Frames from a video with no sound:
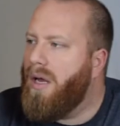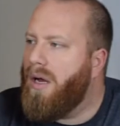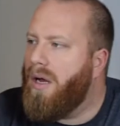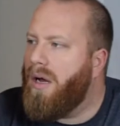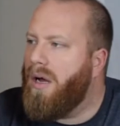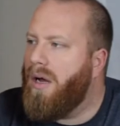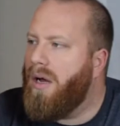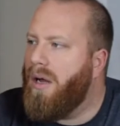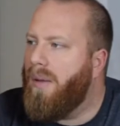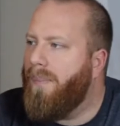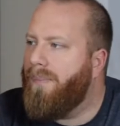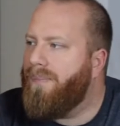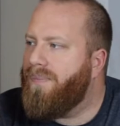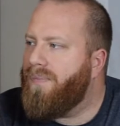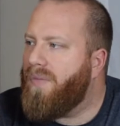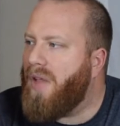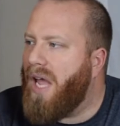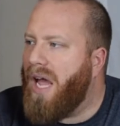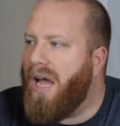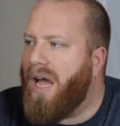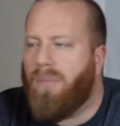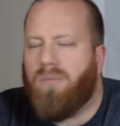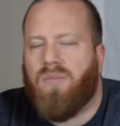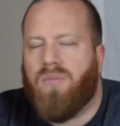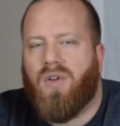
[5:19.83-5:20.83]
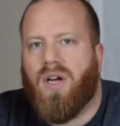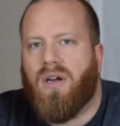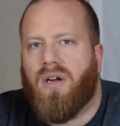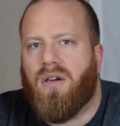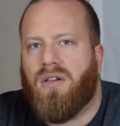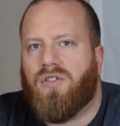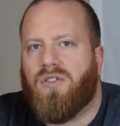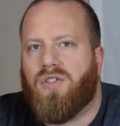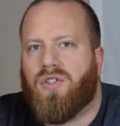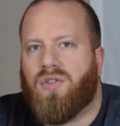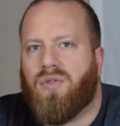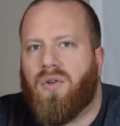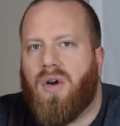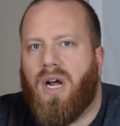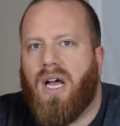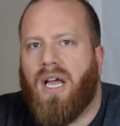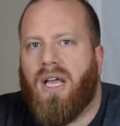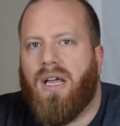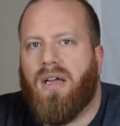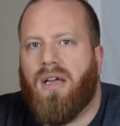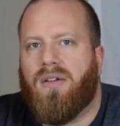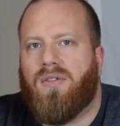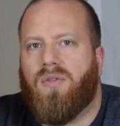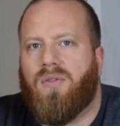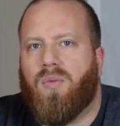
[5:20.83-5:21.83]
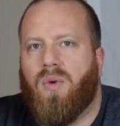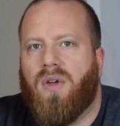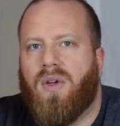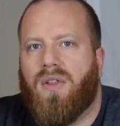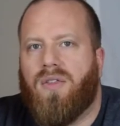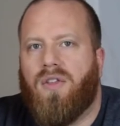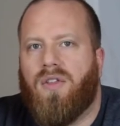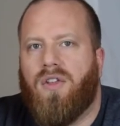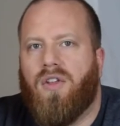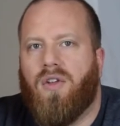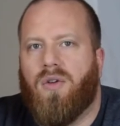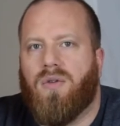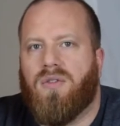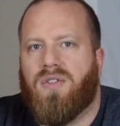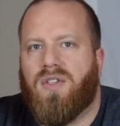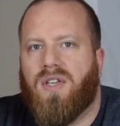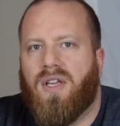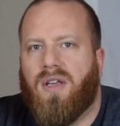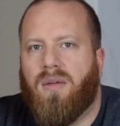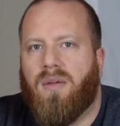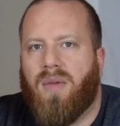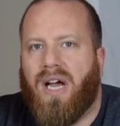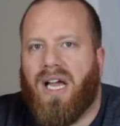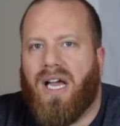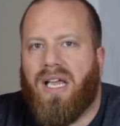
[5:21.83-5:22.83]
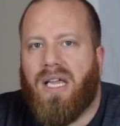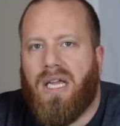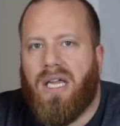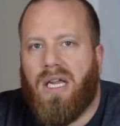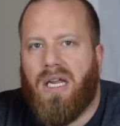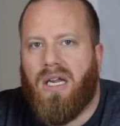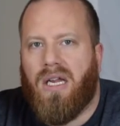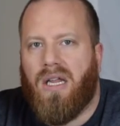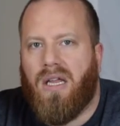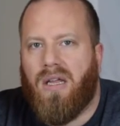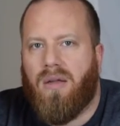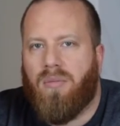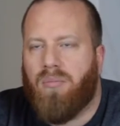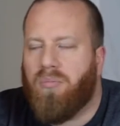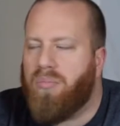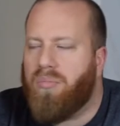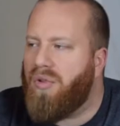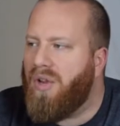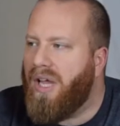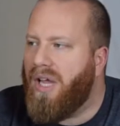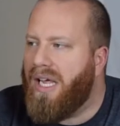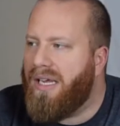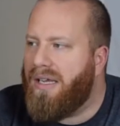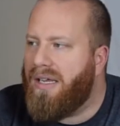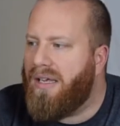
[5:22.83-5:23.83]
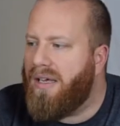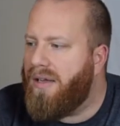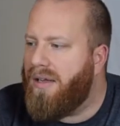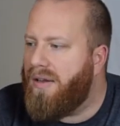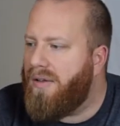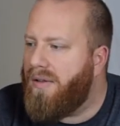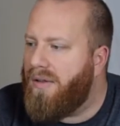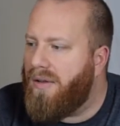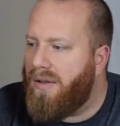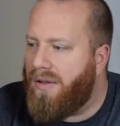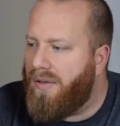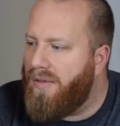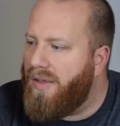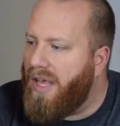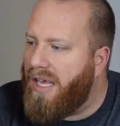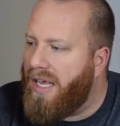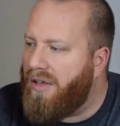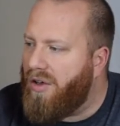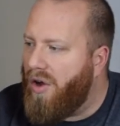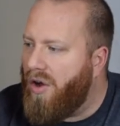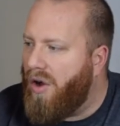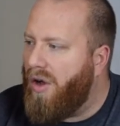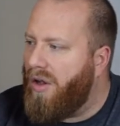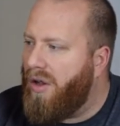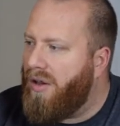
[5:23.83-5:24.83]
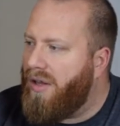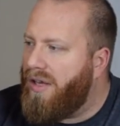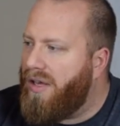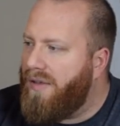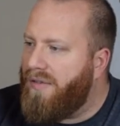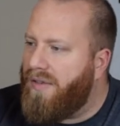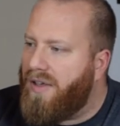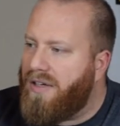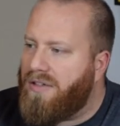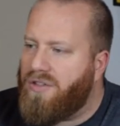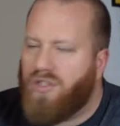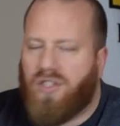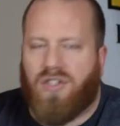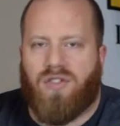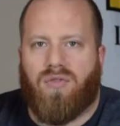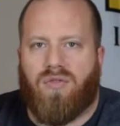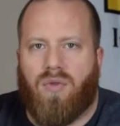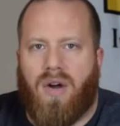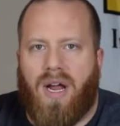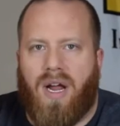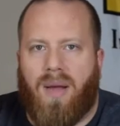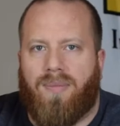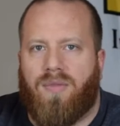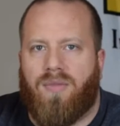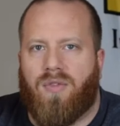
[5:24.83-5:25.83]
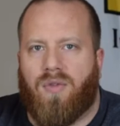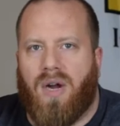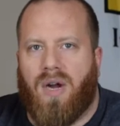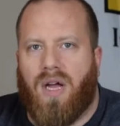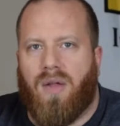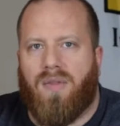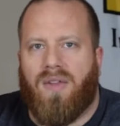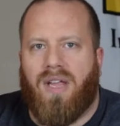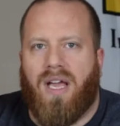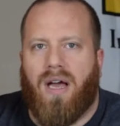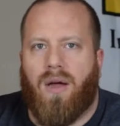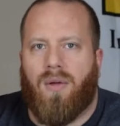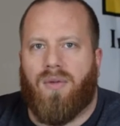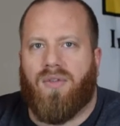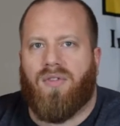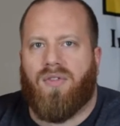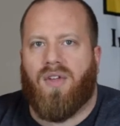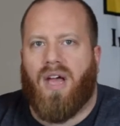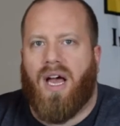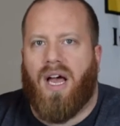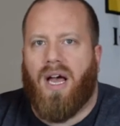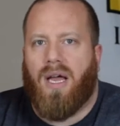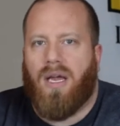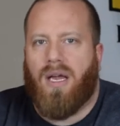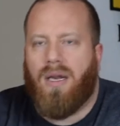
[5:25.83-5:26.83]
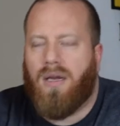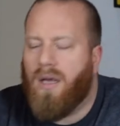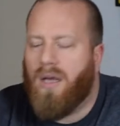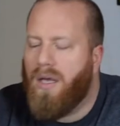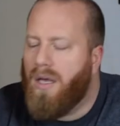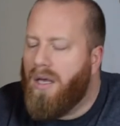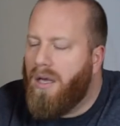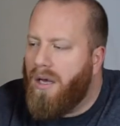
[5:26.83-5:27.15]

Um, I'm gonna try it with using my heating blanket, they call it, that just wraps around the outside.